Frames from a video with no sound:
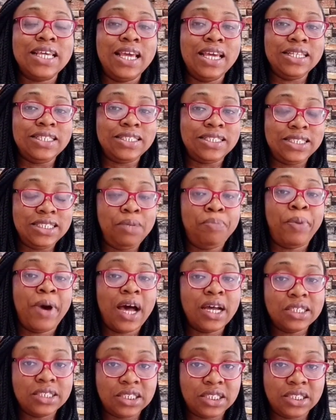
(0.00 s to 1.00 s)
a
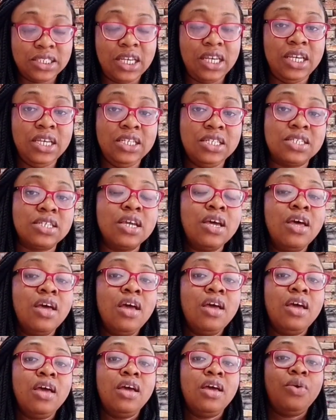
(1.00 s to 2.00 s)
deeper shade
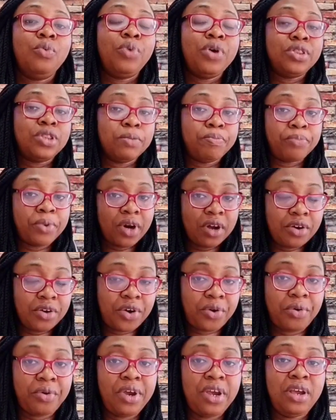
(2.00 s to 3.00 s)
with the
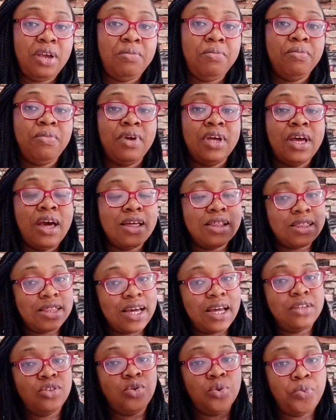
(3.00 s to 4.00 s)
buttercream
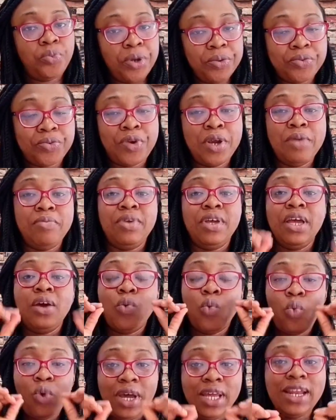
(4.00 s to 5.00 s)
than the whipped cream
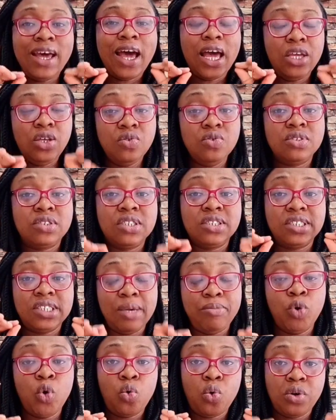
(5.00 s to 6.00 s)
when I use the
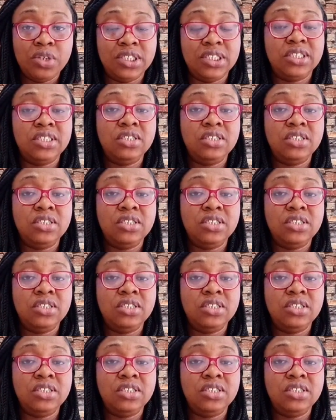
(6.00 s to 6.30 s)
same quantity.